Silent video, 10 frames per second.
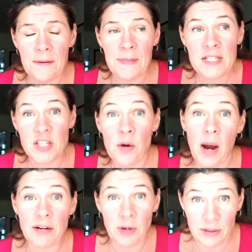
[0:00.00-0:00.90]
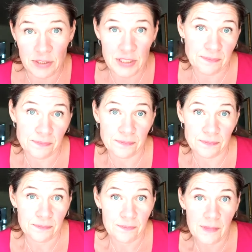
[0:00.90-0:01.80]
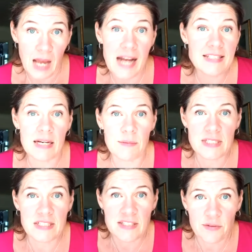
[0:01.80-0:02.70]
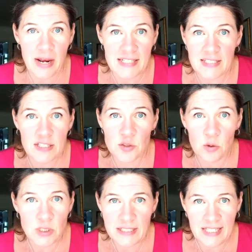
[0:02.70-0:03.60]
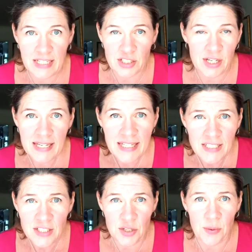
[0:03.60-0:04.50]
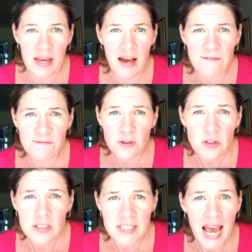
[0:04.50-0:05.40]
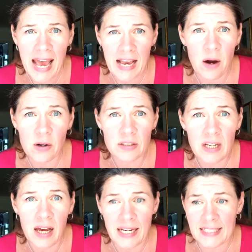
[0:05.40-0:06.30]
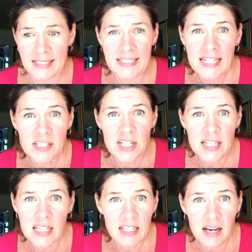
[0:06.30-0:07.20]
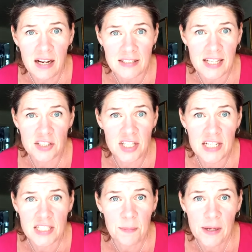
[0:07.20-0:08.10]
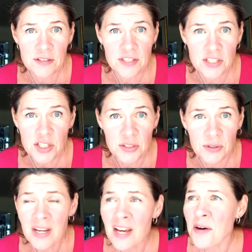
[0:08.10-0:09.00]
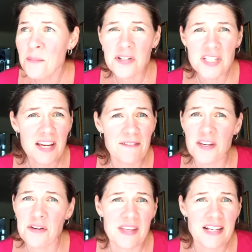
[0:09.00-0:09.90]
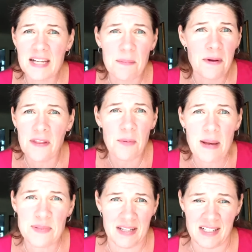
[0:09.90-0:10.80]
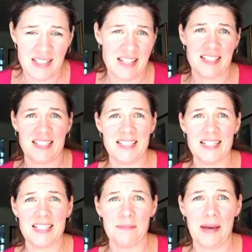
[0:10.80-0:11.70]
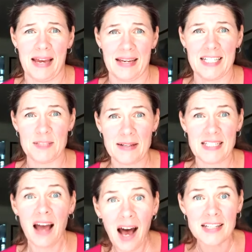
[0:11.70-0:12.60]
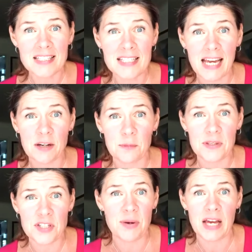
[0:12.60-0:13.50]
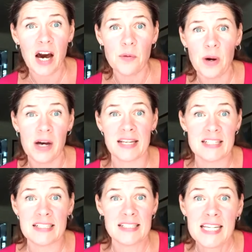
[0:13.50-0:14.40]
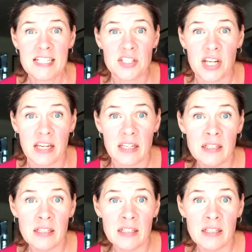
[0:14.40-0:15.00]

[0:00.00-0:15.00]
So I wrote. I said it was a disgrace that George's teacher isn't doing a full day online teaching the class as she is supposed to do, putting a few things up on the website and then sitting back and expecting us to get on with doing her work isn't teaching.